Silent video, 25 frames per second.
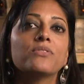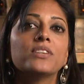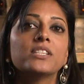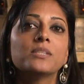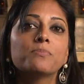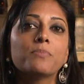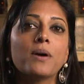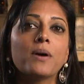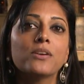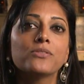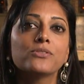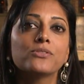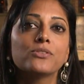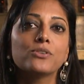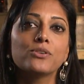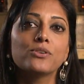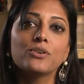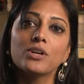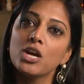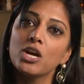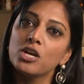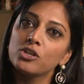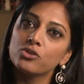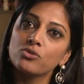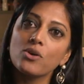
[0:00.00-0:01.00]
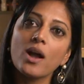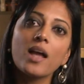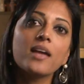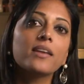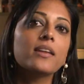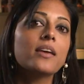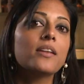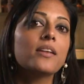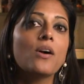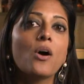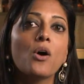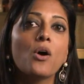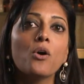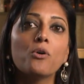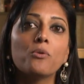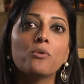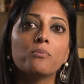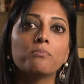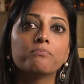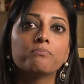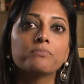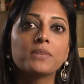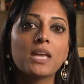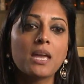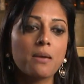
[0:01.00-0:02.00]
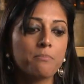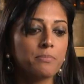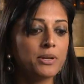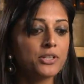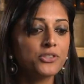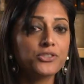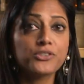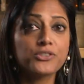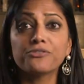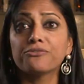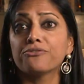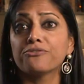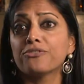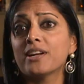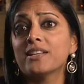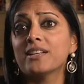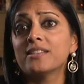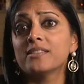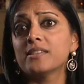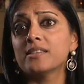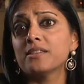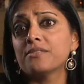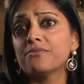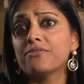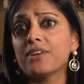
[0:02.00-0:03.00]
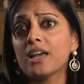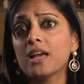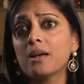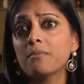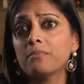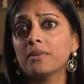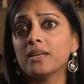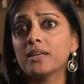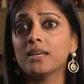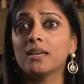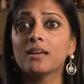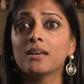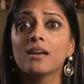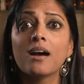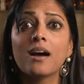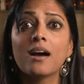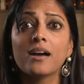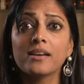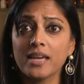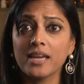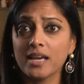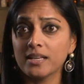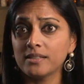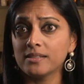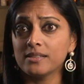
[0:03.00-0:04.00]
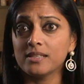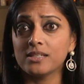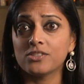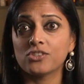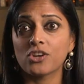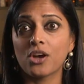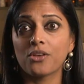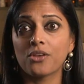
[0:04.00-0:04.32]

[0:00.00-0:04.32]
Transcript: this puzzle, try it at home. Pit your friends and family against each